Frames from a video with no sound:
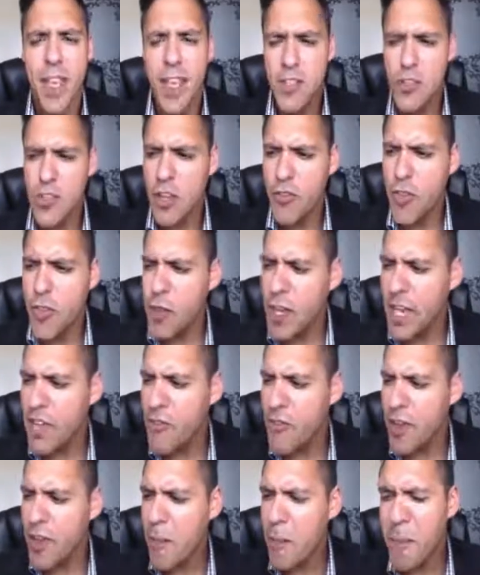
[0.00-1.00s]
So if you
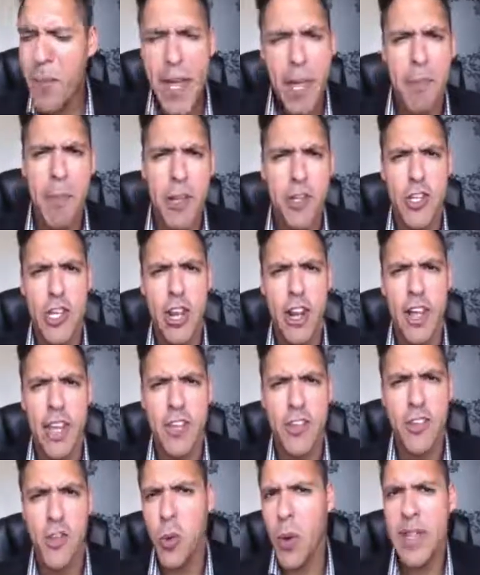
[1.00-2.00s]
give it a big budget,
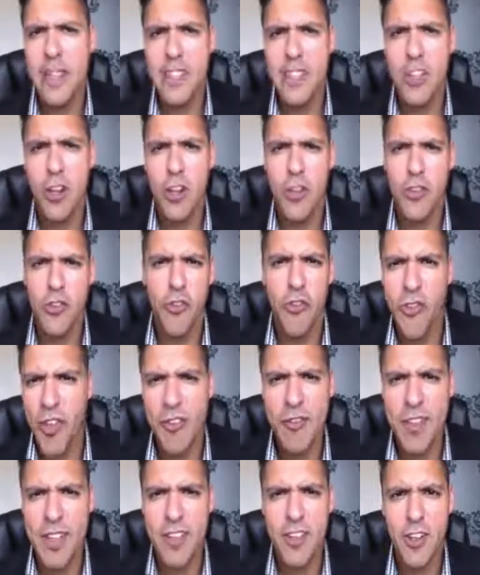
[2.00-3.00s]
like $20 or
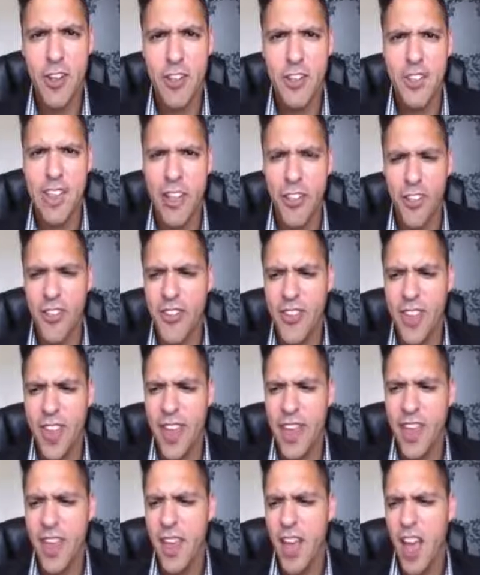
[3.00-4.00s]
$50, they'll
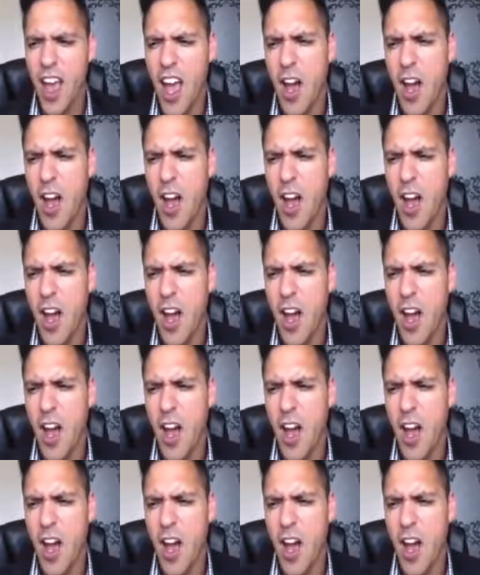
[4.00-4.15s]
say,